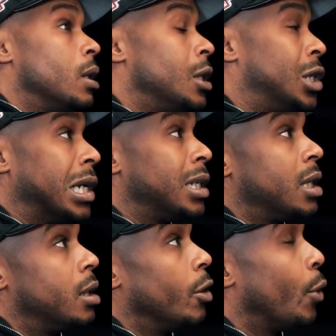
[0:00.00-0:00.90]
just
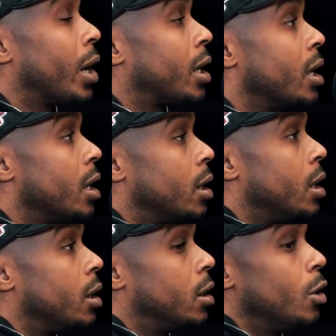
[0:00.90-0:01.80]
the
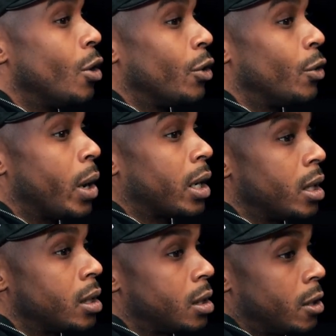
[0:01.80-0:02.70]
recognition, you know, the
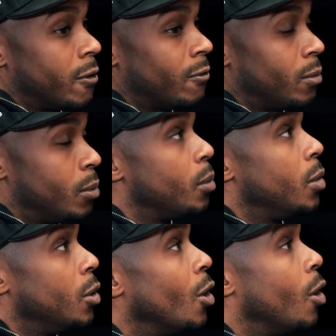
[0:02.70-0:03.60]
recognition of
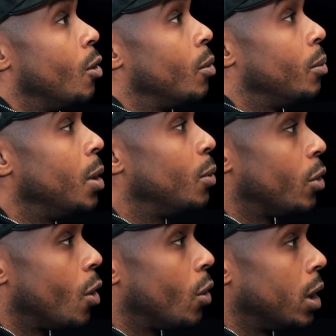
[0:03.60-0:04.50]
you know people
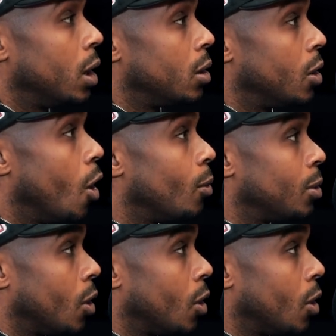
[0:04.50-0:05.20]
knowing he's dope.